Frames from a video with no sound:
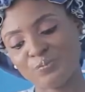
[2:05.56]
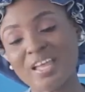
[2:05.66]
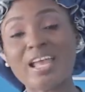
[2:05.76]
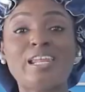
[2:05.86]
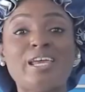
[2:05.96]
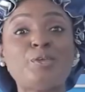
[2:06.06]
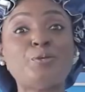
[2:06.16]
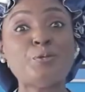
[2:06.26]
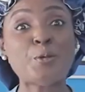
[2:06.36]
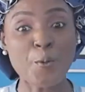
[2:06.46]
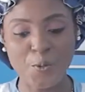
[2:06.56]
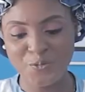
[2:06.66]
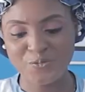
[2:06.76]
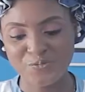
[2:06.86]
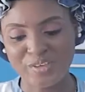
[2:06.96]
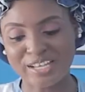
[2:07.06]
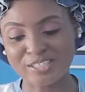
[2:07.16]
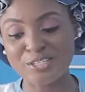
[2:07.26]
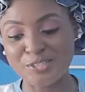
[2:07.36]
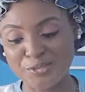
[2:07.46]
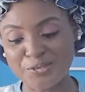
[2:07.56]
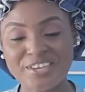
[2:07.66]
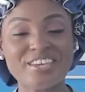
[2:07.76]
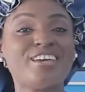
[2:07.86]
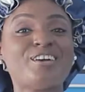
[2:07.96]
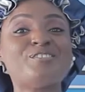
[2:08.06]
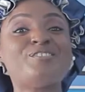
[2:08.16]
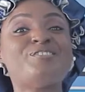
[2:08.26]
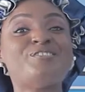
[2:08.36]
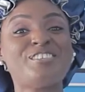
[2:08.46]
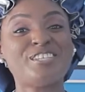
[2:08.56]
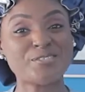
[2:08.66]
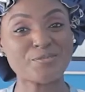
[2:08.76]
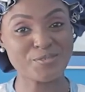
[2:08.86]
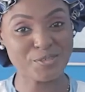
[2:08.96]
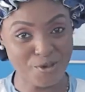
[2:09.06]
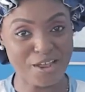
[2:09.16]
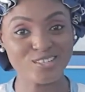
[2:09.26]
and like you know, I teach you here how to do things from scratch.